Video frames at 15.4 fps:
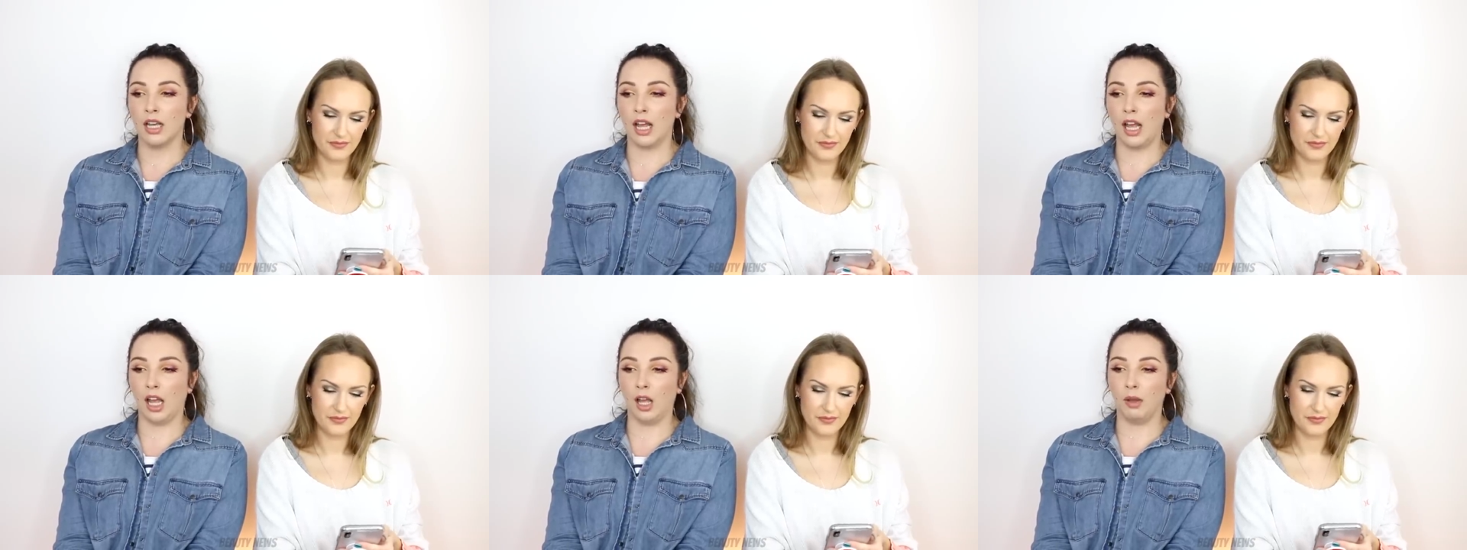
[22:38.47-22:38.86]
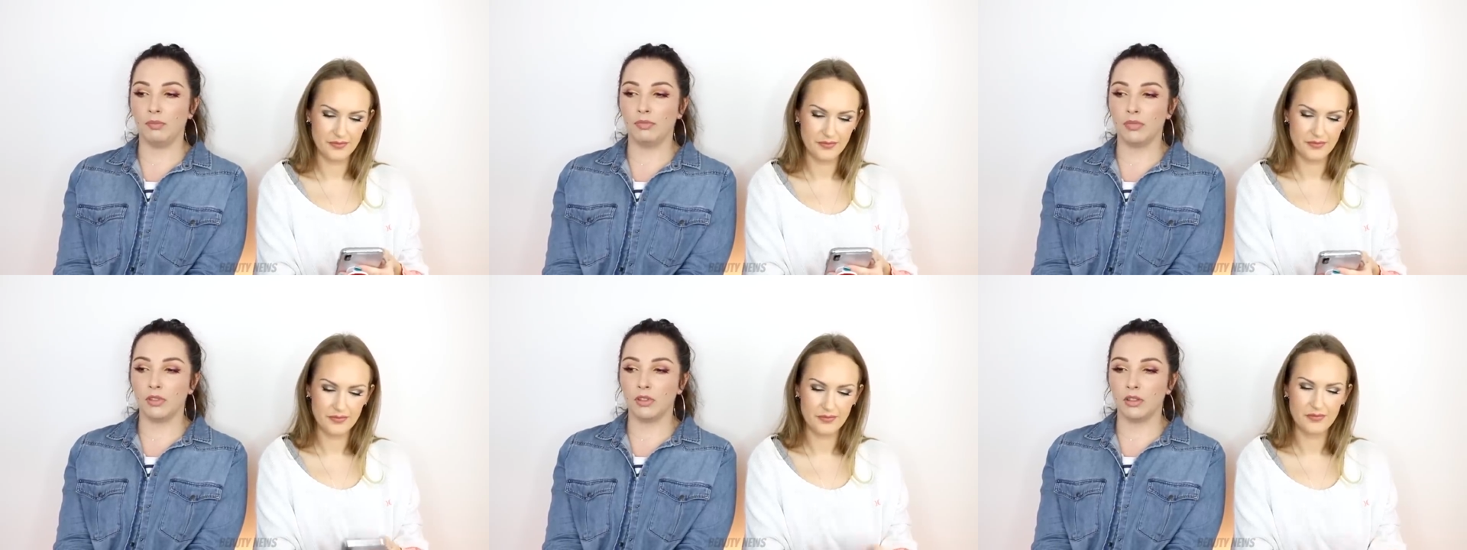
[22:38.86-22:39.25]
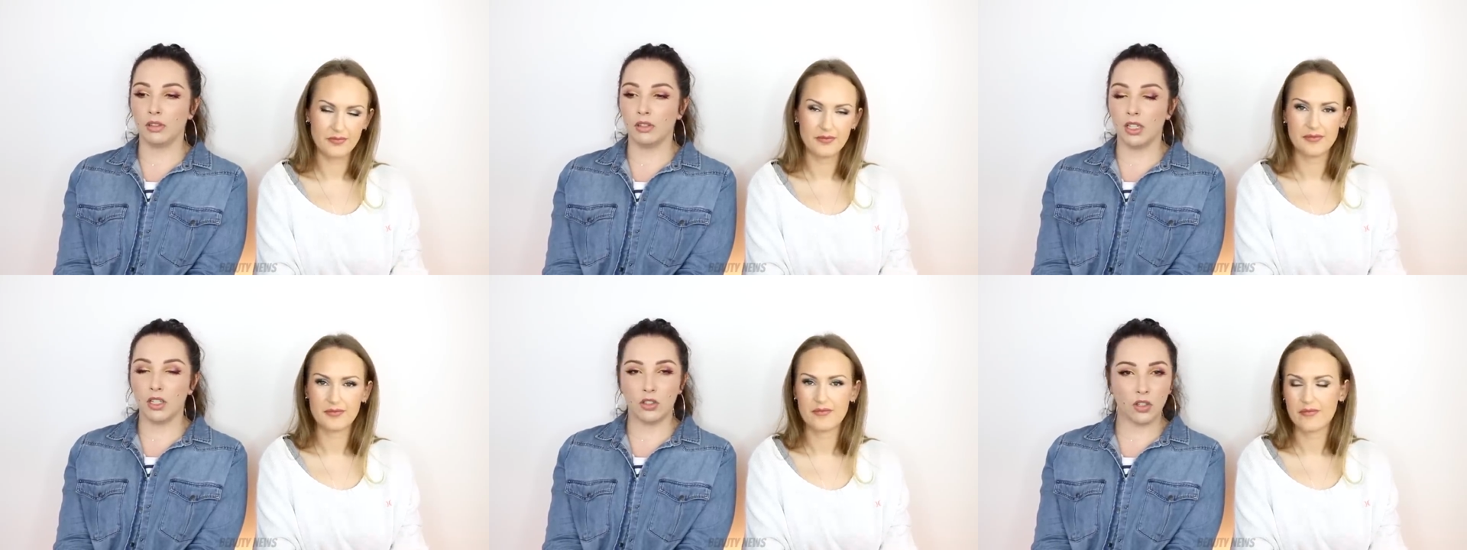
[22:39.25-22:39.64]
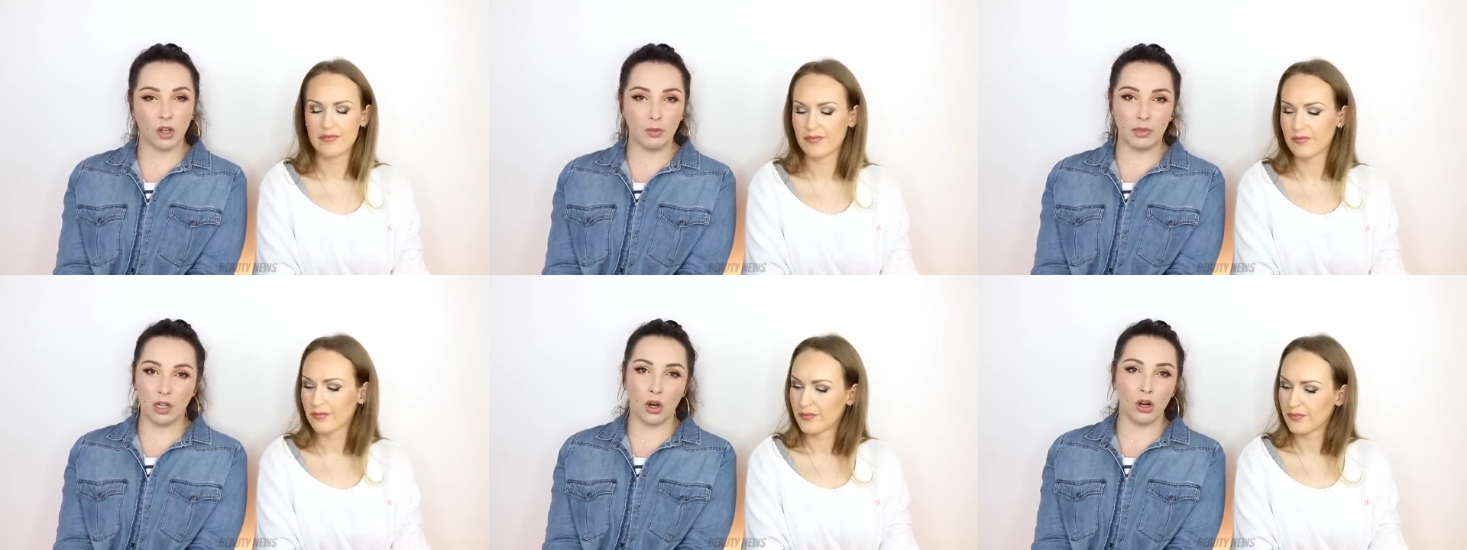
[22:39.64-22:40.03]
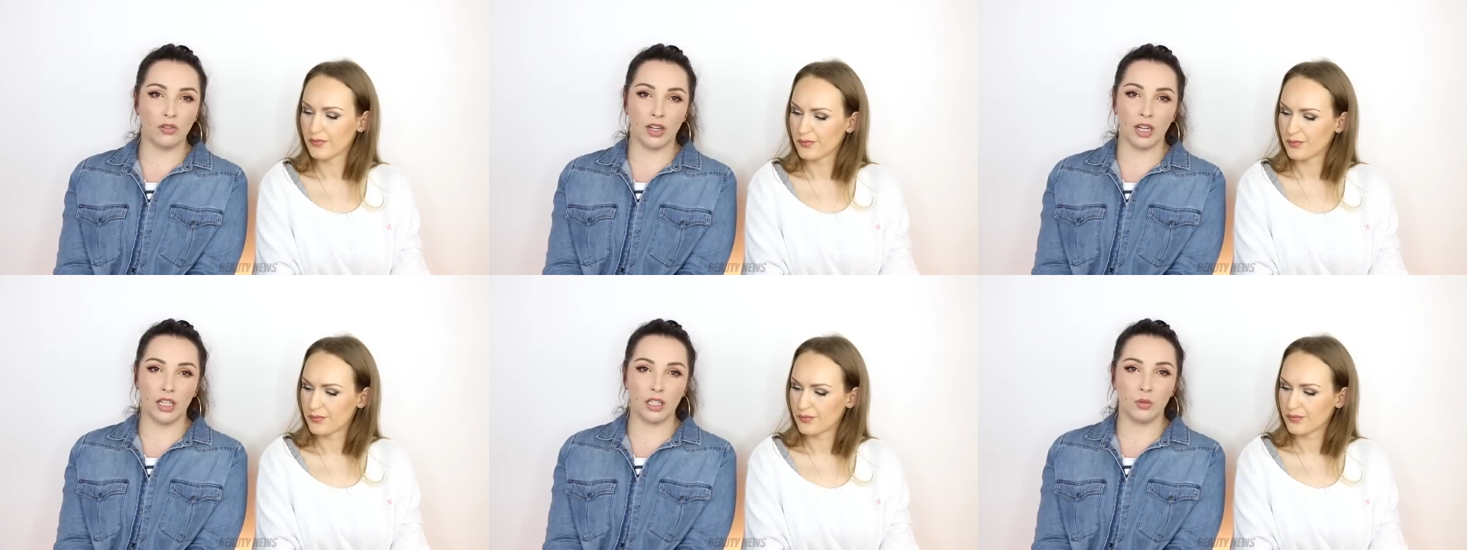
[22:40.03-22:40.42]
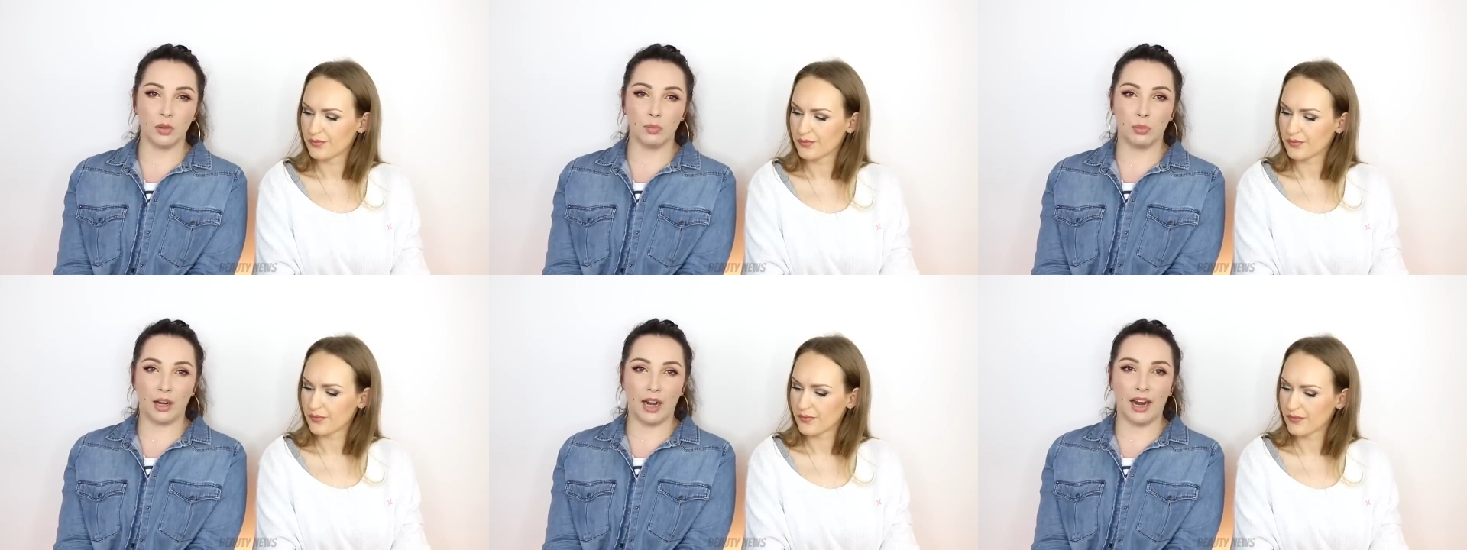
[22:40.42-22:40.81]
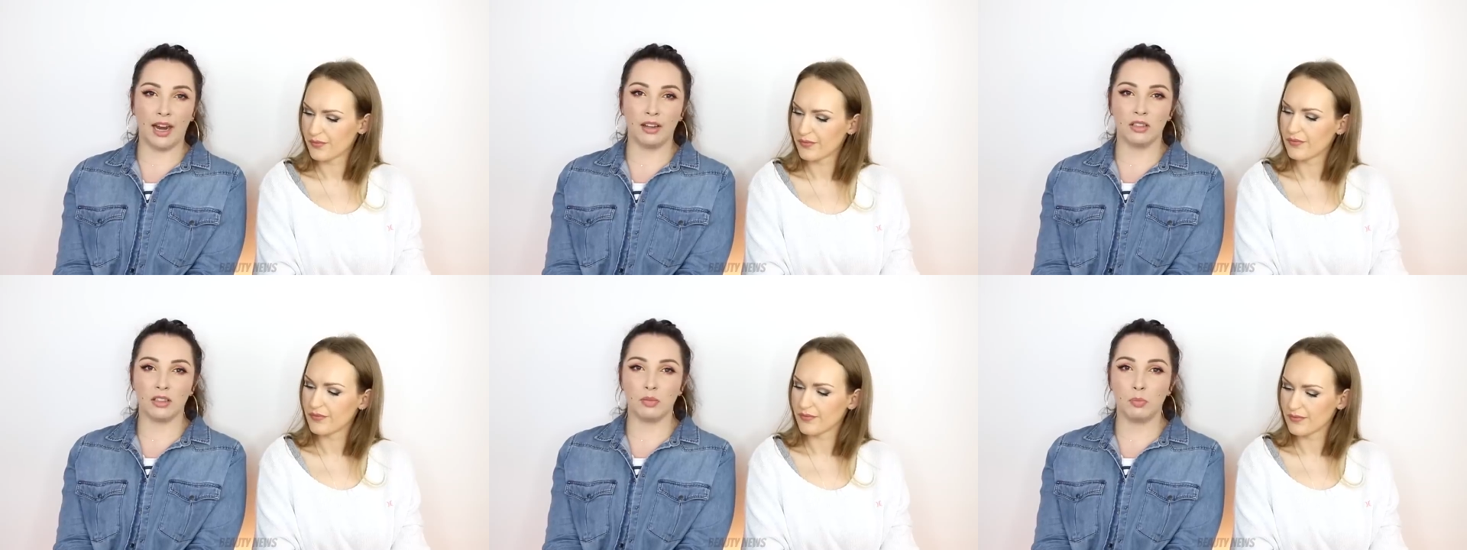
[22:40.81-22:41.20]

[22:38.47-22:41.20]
Speaker 1: there's so many overheads with brands.